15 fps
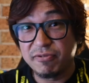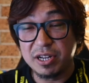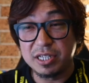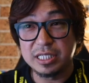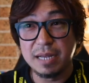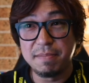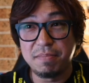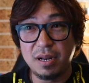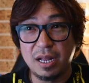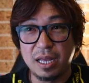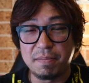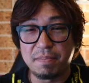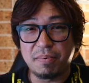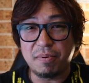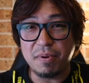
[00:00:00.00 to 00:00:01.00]
for example,
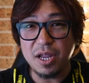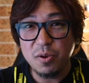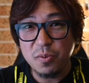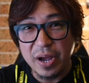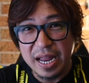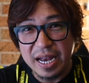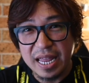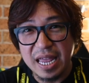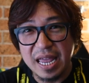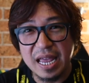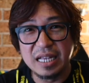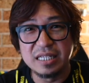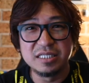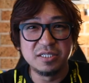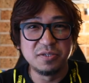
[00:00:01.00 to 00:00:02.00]
like
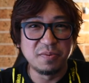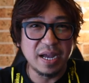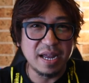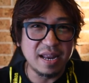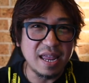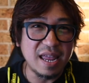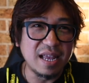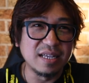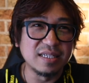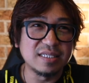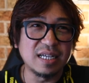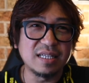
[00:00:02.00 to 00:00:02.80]
pre-weddings, weddings,